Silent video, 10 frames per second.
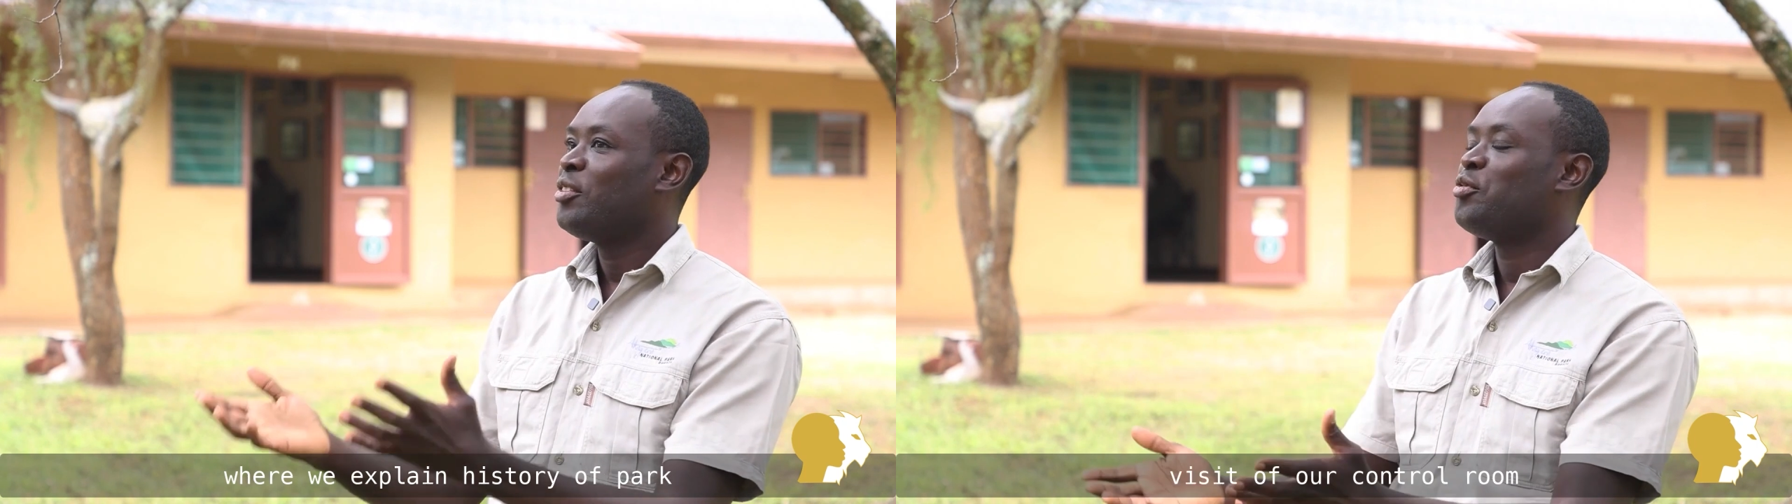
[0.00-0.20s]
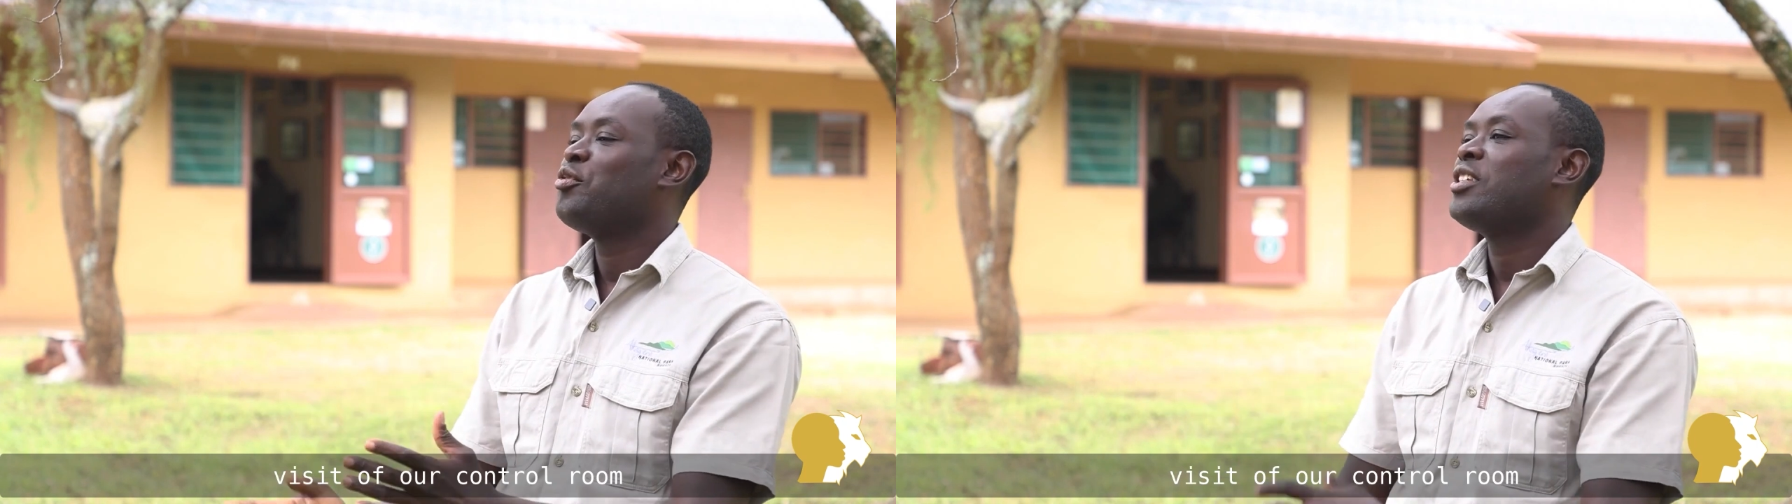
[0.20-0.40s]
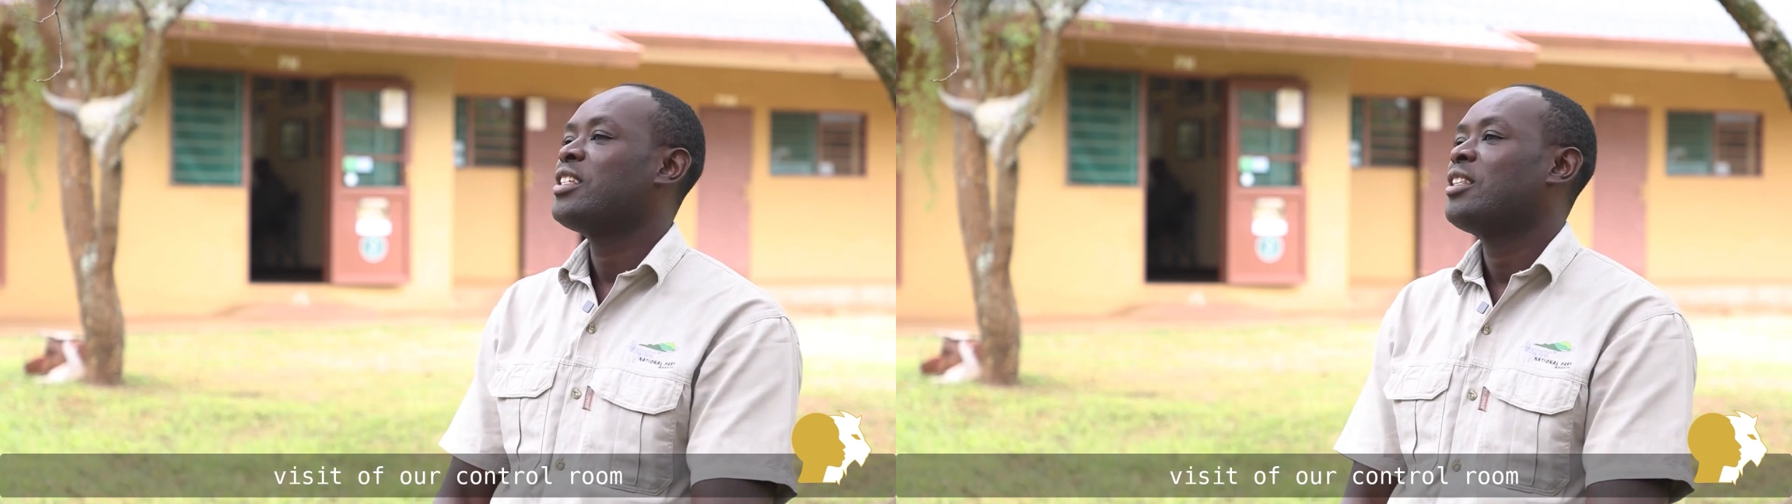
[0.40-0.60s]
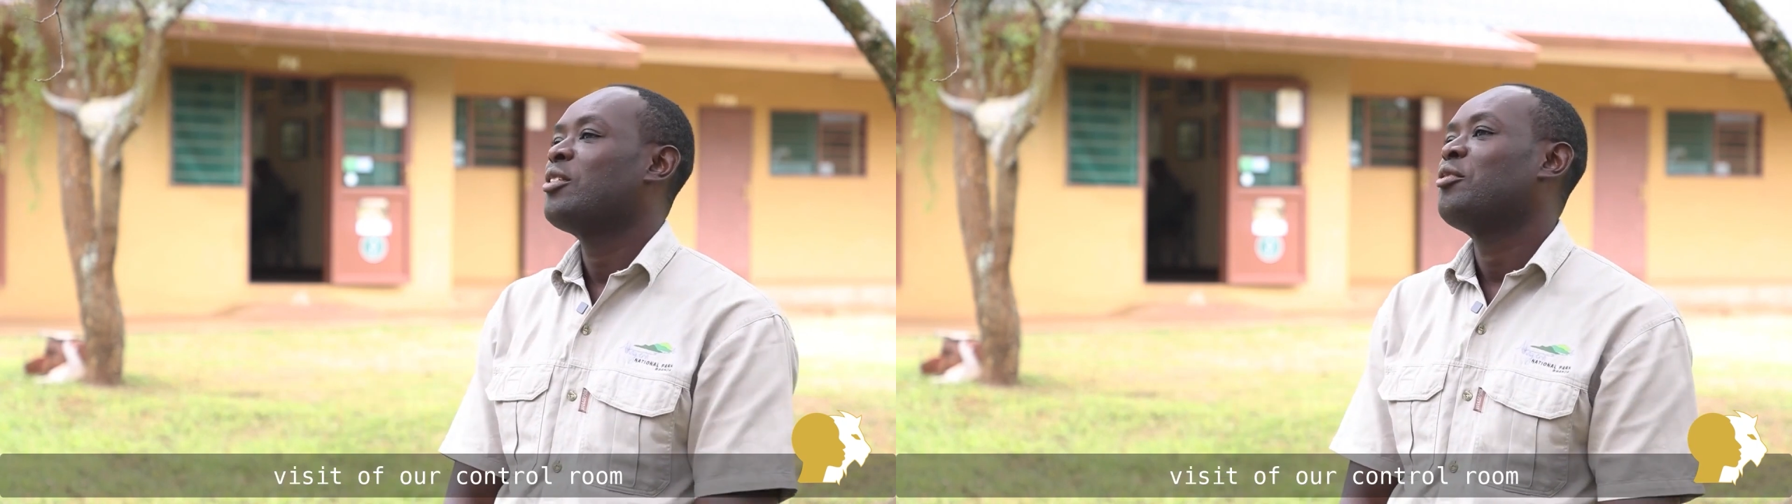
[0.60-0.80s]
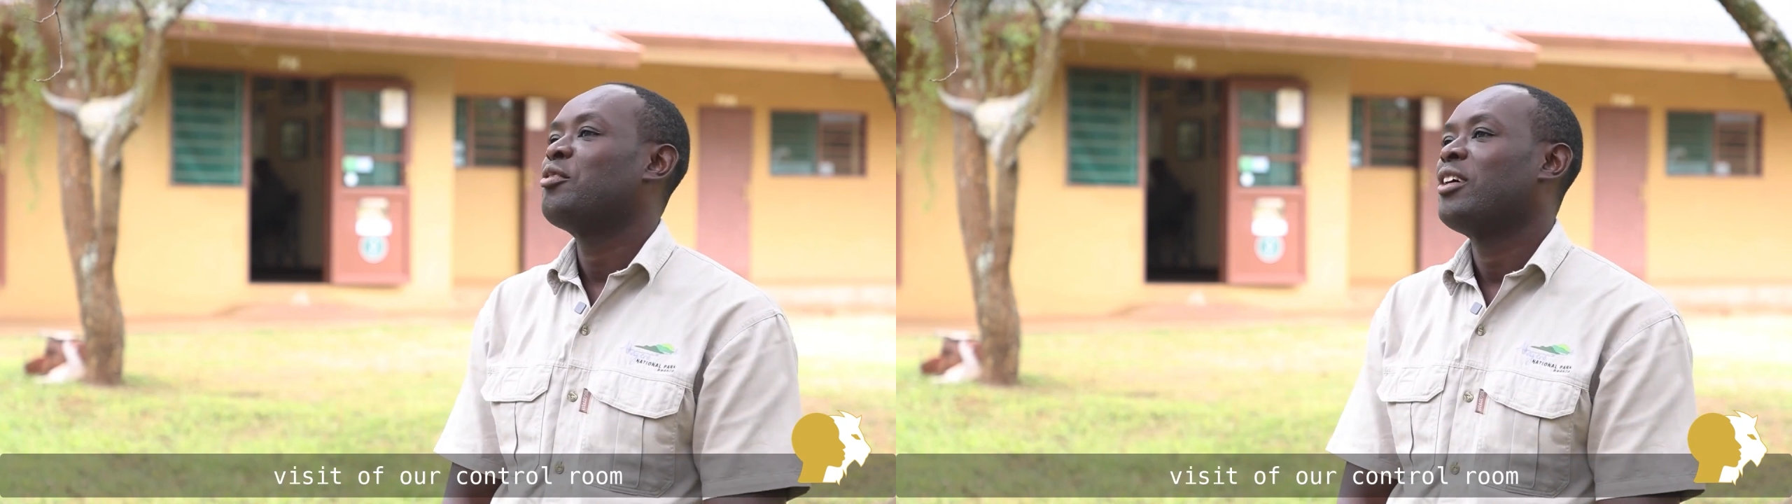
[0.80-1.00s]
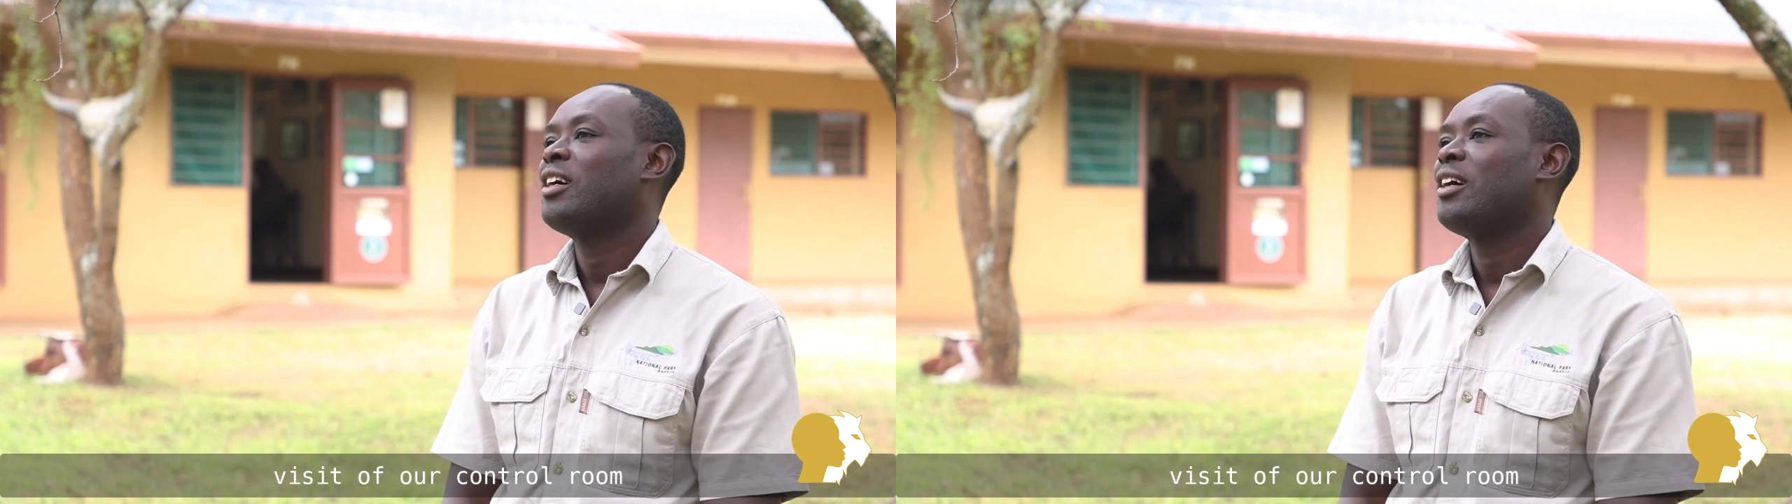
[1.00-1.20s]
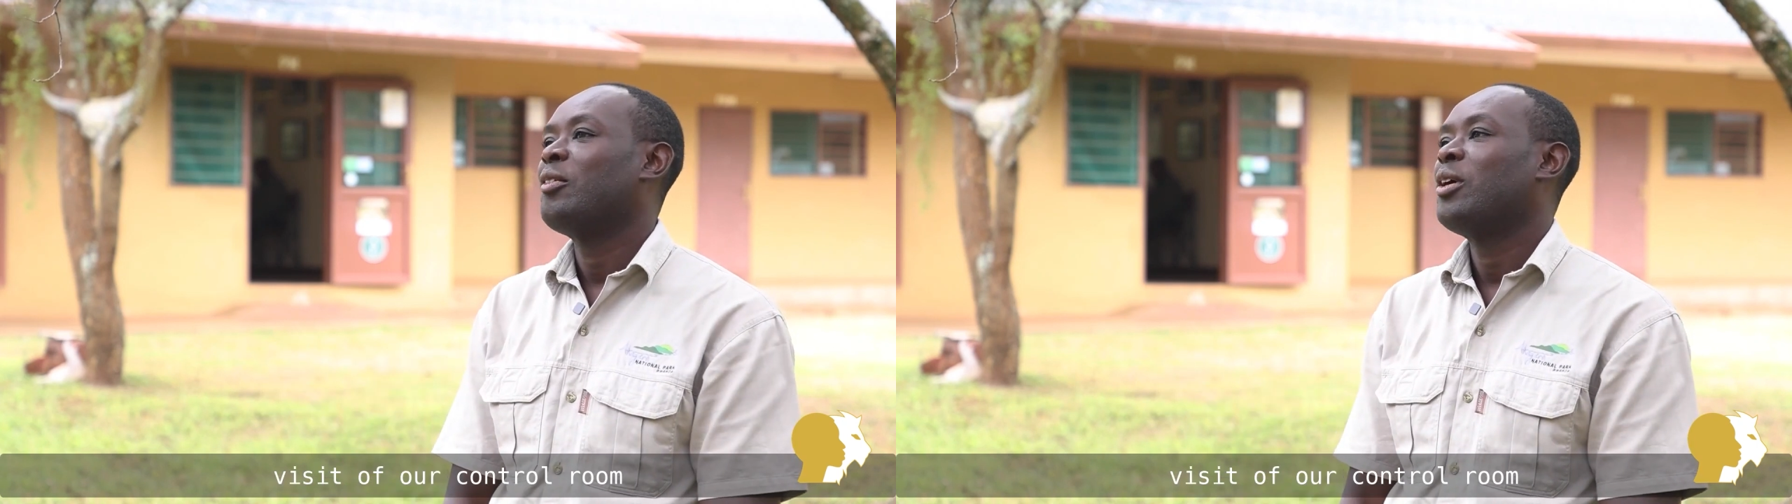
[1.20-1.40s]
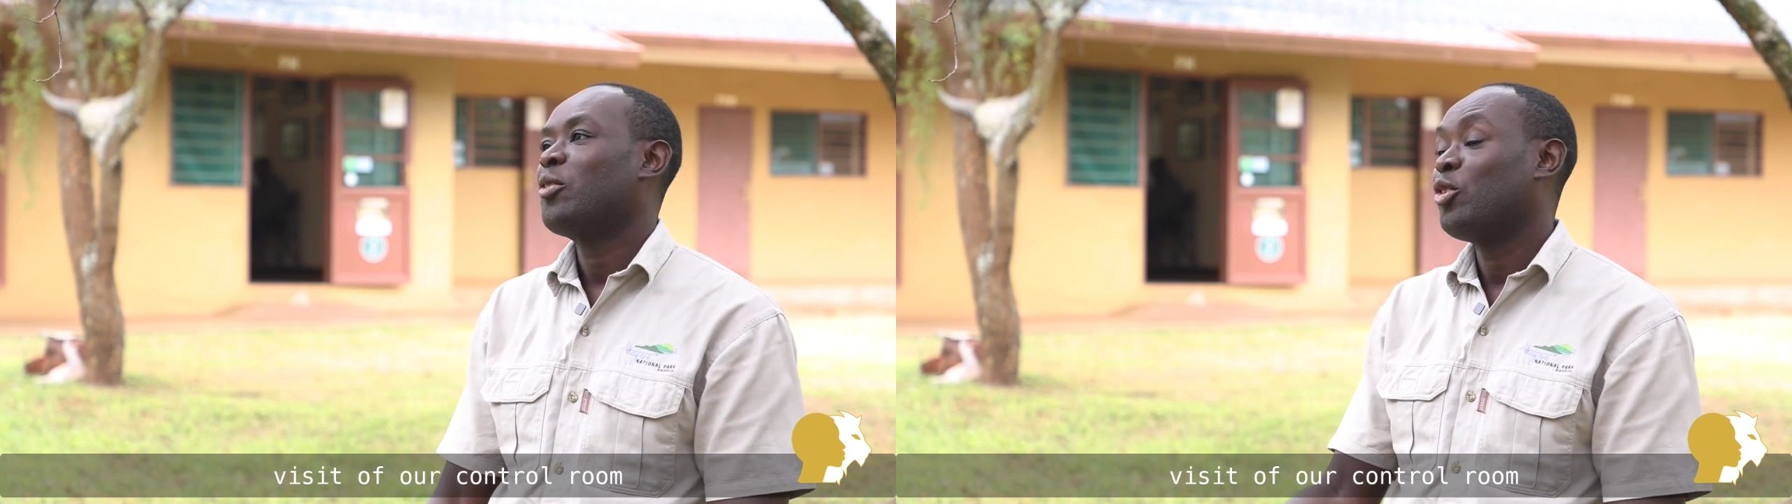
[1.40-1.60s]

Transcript: visit of our